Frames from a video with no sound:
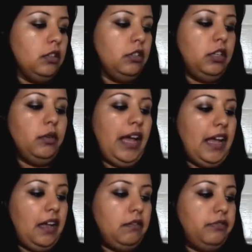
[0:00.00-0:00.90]
they
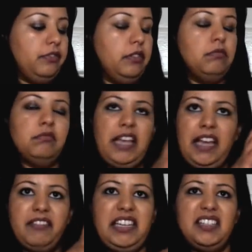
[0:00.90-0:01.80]

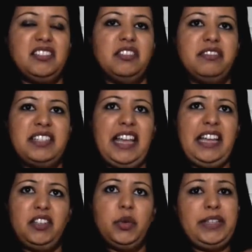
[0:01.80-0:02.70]
have a list of,
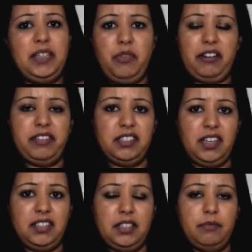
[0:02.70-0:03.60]
say, 20 breakfast
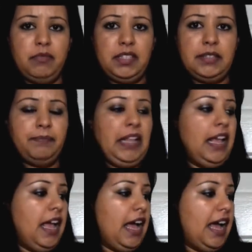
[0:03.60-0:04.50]
items,
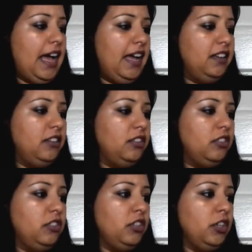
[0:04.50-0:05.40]

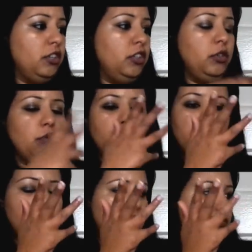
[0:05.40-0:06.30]
and you
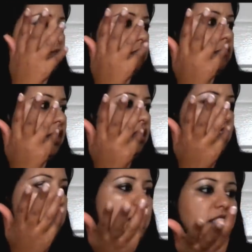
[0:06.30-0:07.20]
order, I
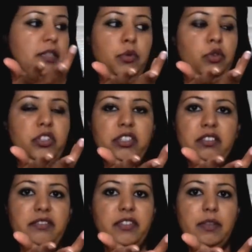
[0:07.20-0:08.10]
think, 30
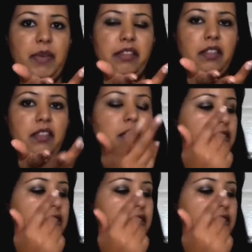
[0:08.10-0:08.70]
portions for the month.